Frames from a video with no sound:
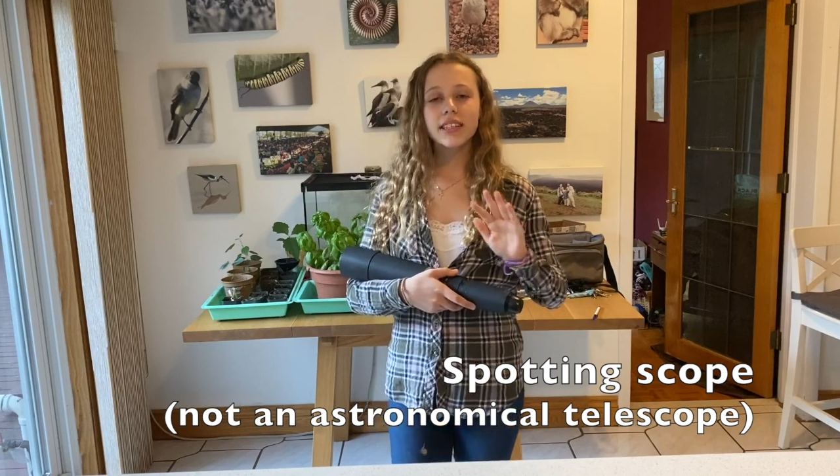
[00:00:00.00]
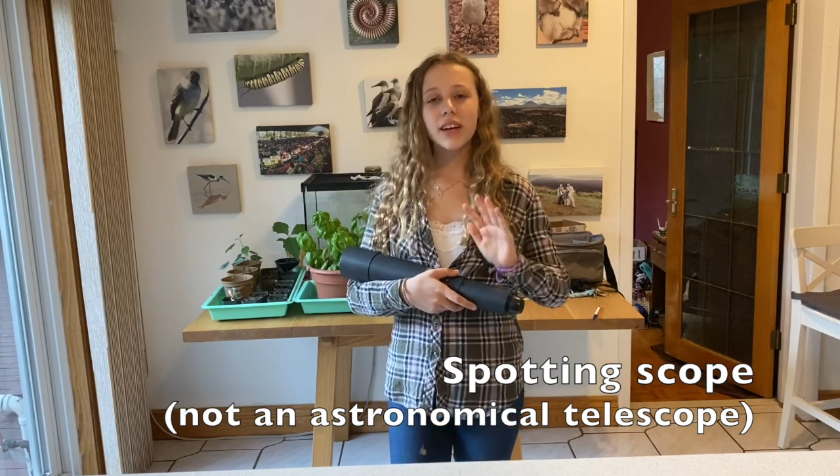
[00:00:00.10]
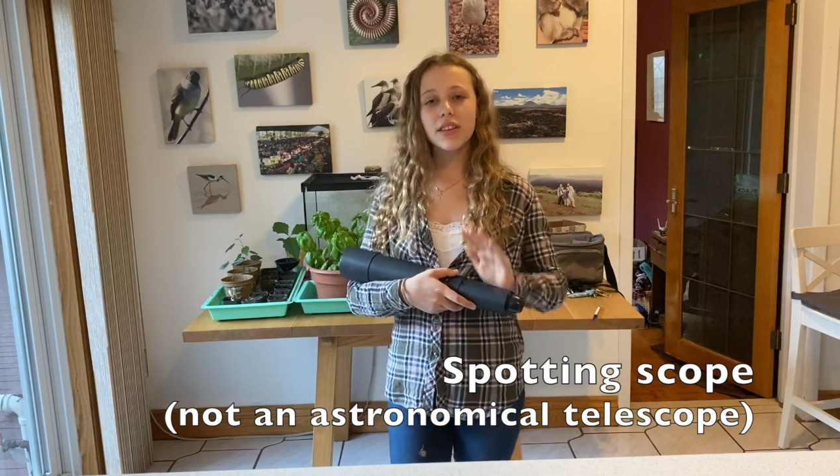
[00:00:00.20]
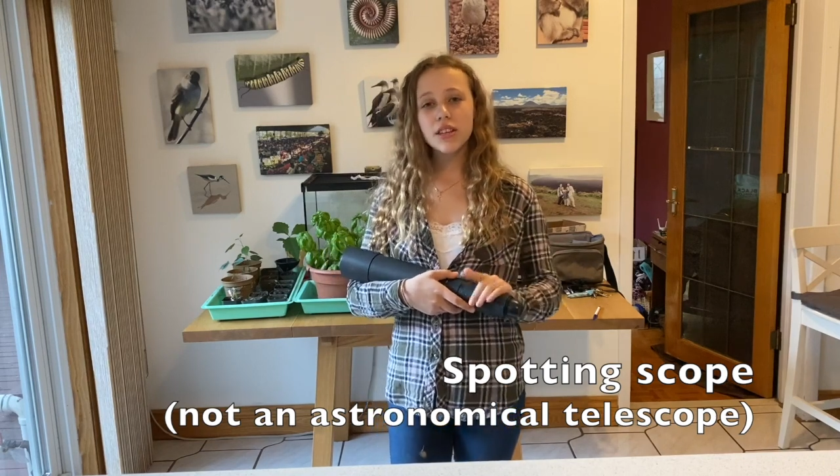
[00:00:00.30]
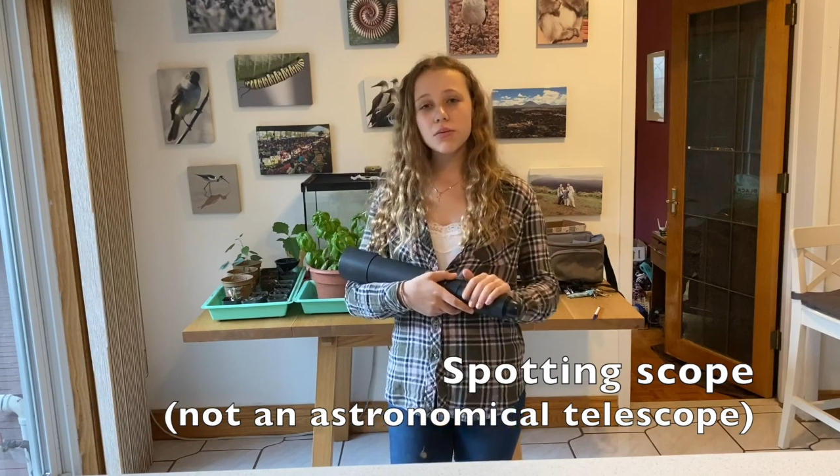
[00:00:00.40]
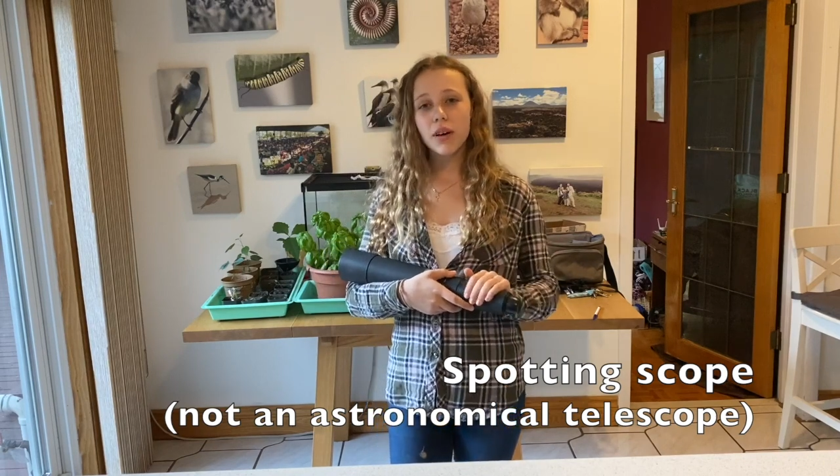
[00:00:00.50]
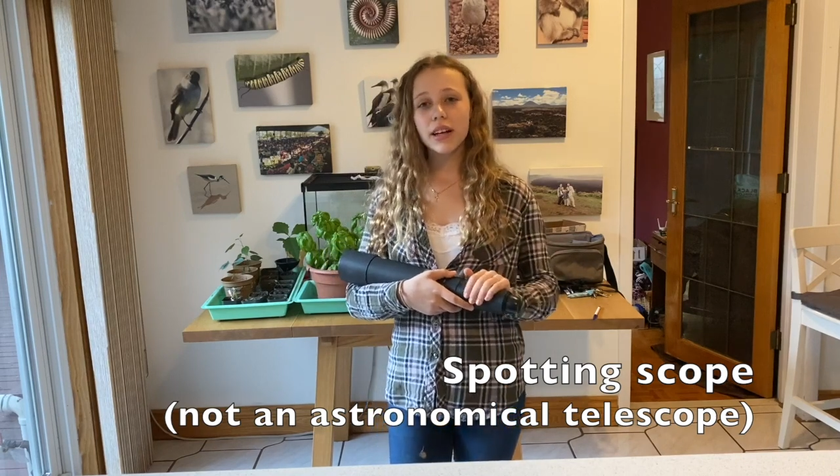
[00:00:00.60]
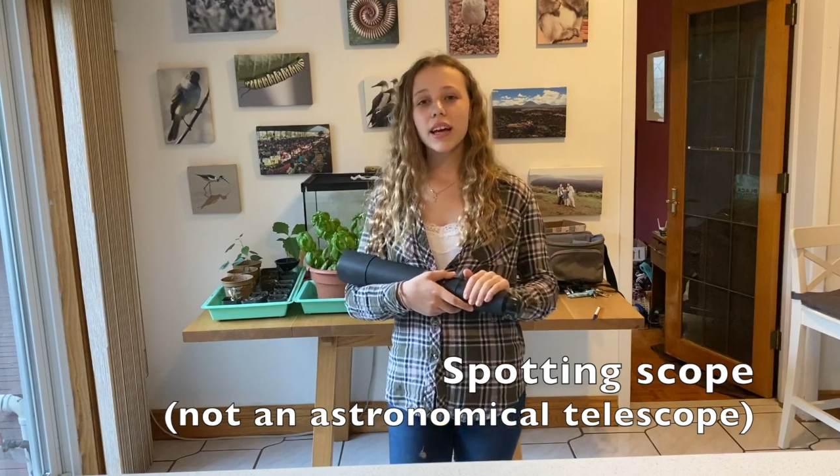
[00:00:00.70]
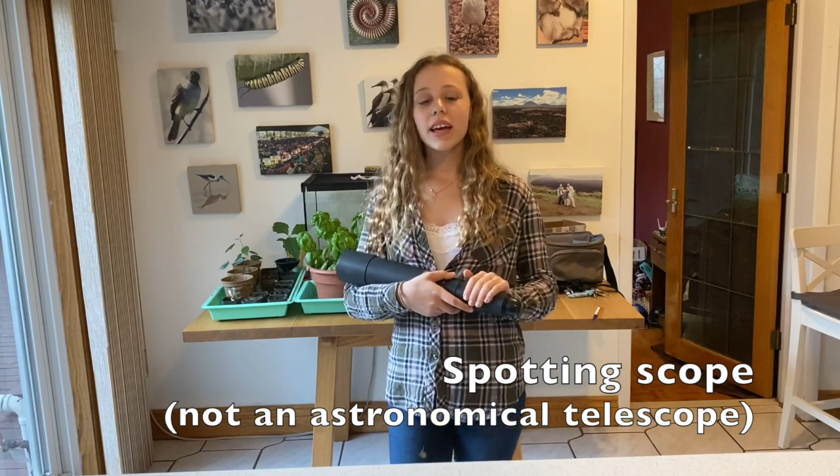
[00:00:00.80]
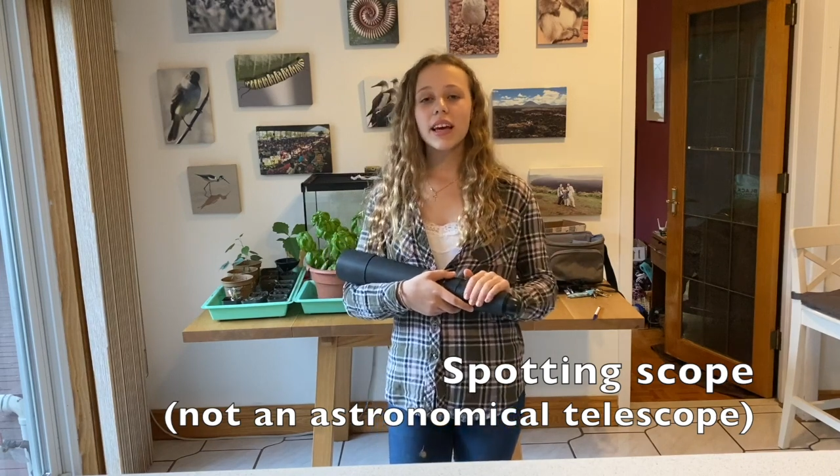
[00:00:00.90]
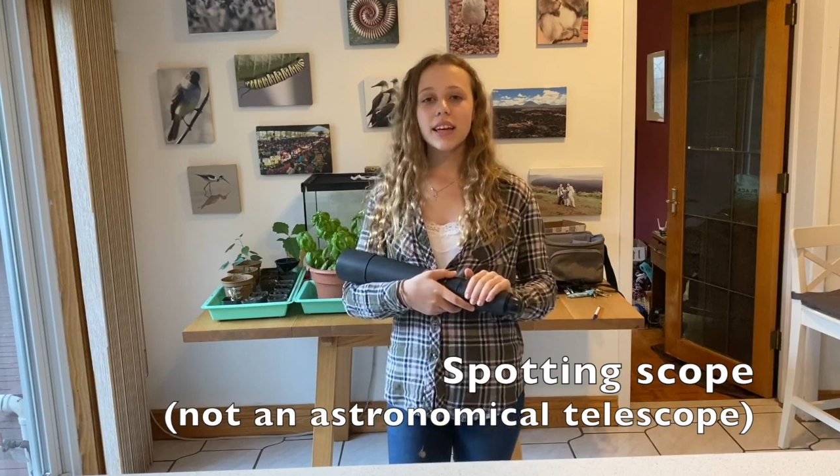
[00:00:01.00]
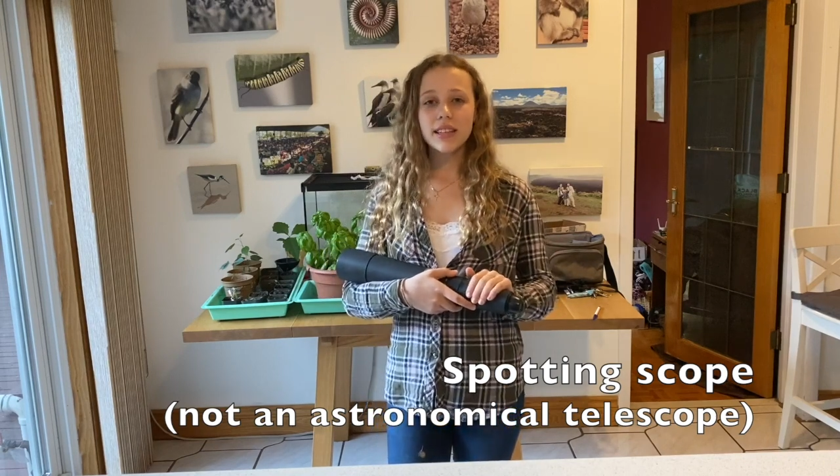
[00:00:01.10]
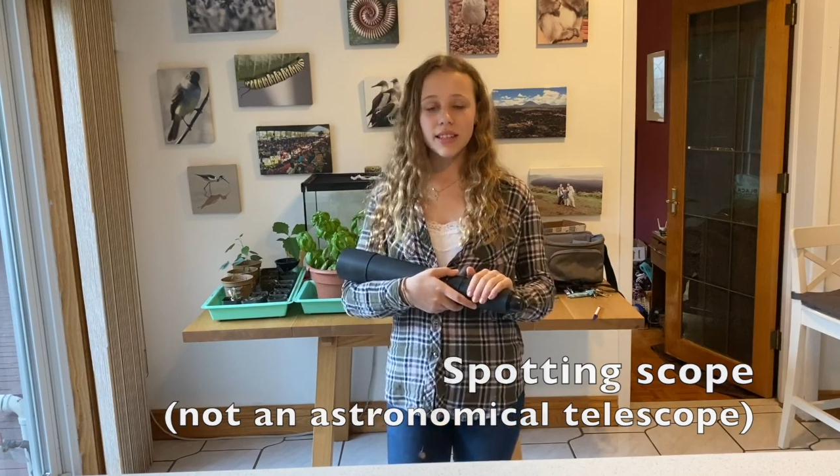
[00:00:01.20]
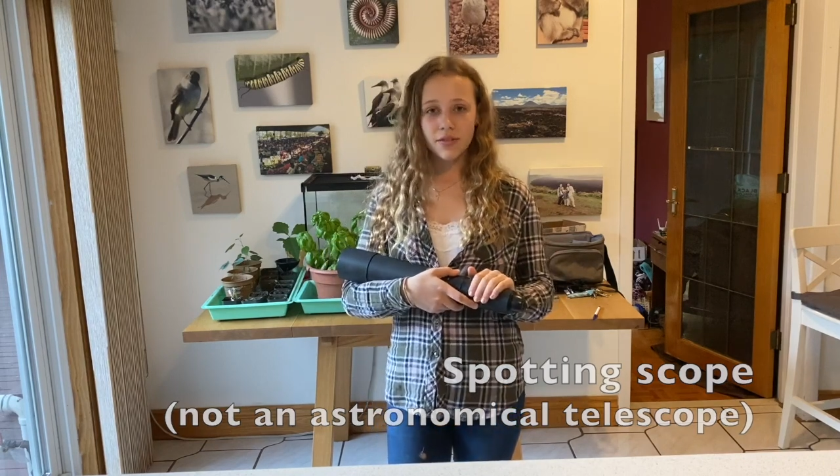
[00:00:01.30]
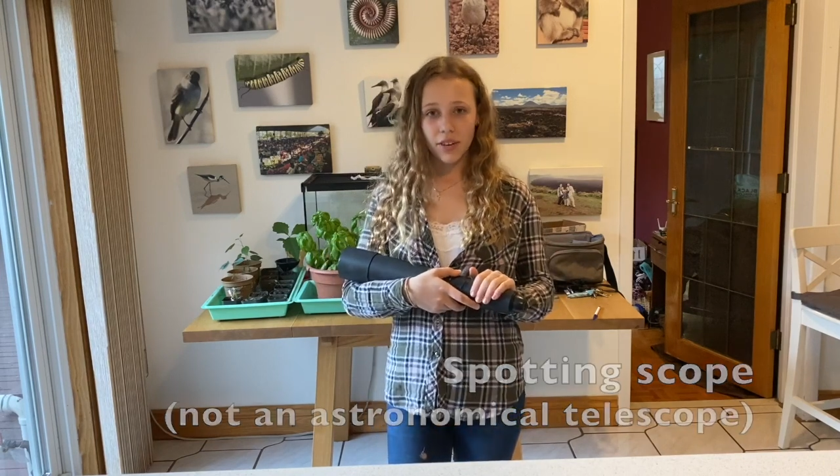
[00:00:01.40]
Now, this one
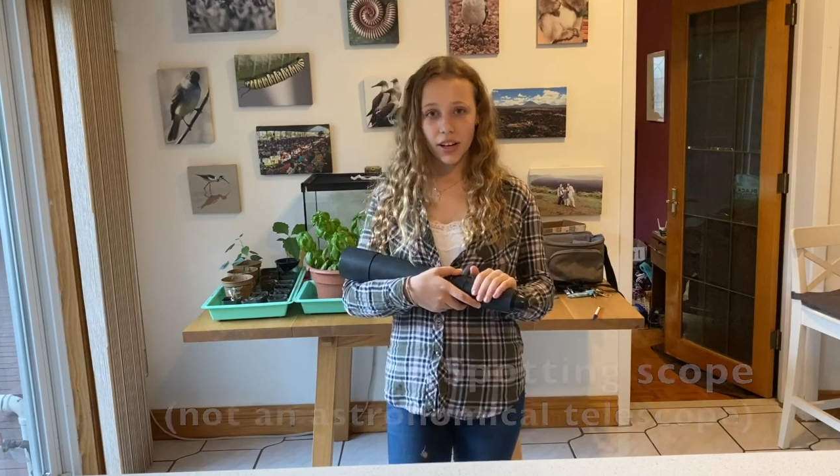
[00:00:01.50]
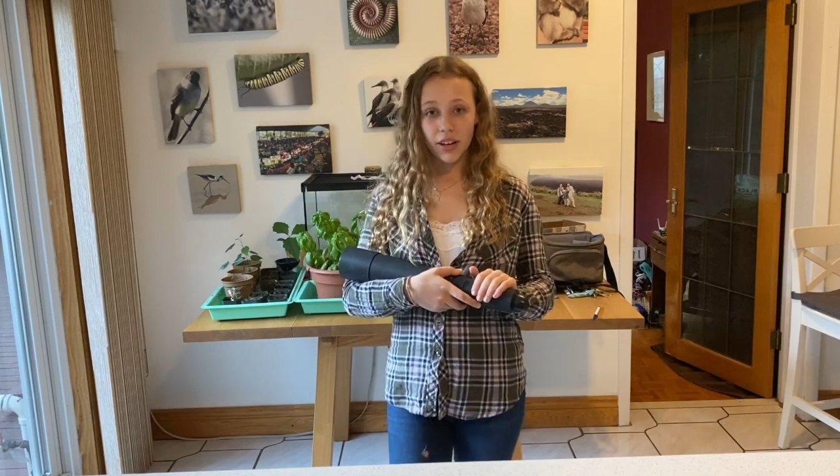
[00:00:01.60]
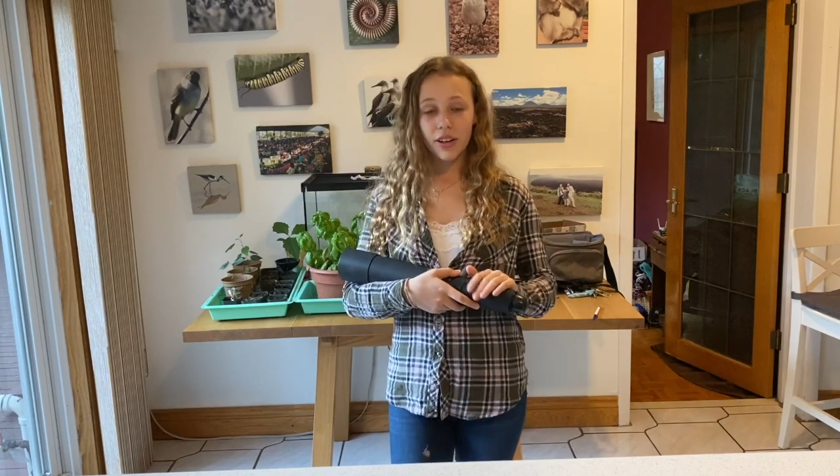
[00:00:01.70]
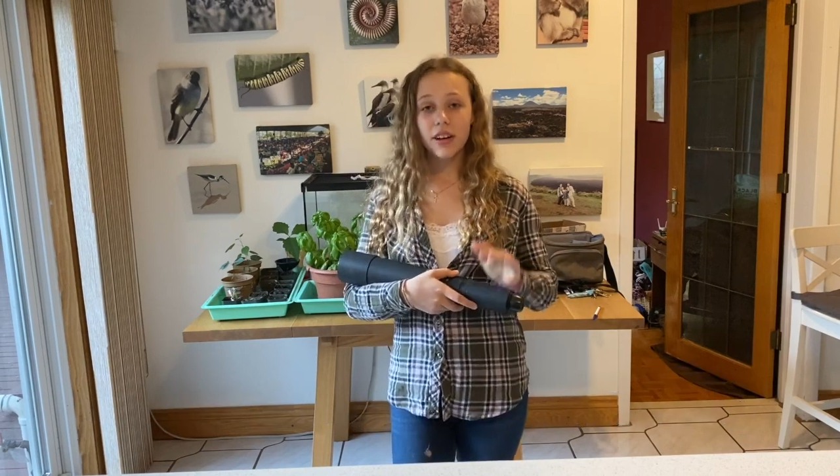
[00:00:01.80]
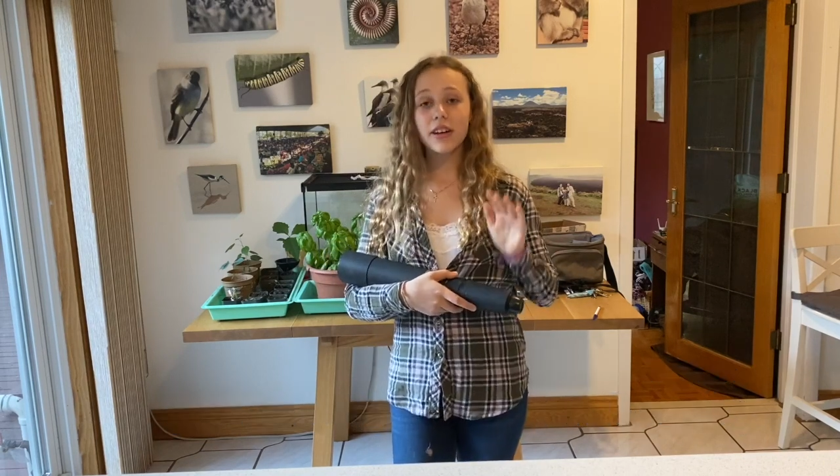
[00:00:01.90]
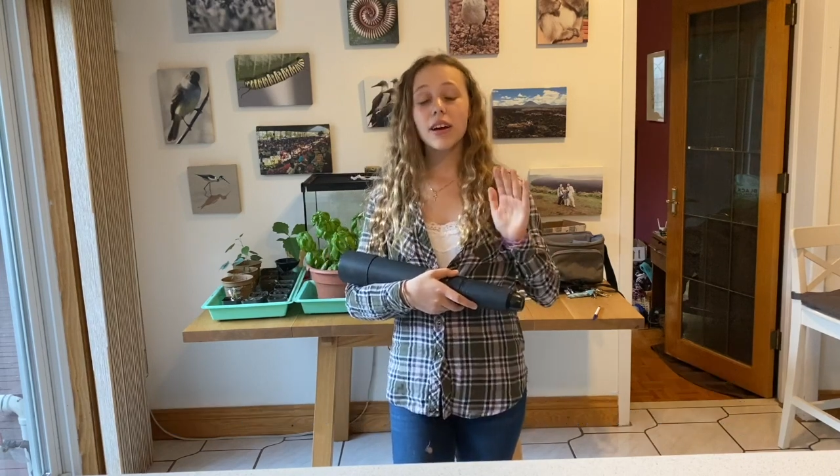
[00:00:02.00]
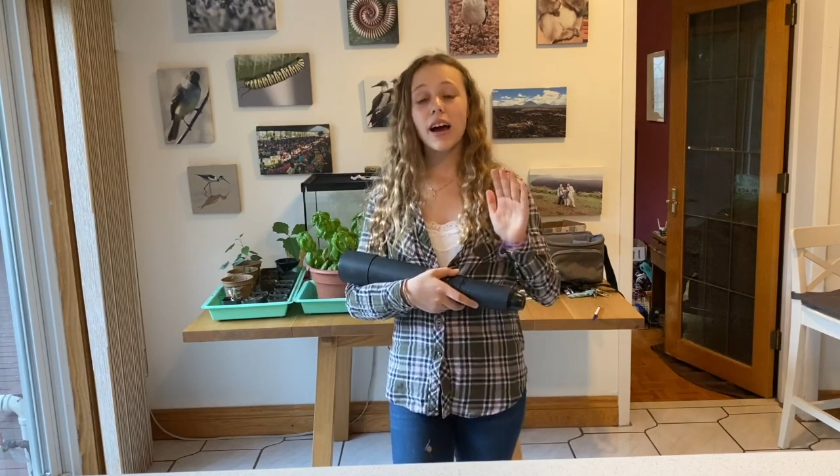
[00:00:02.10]
isn't very good.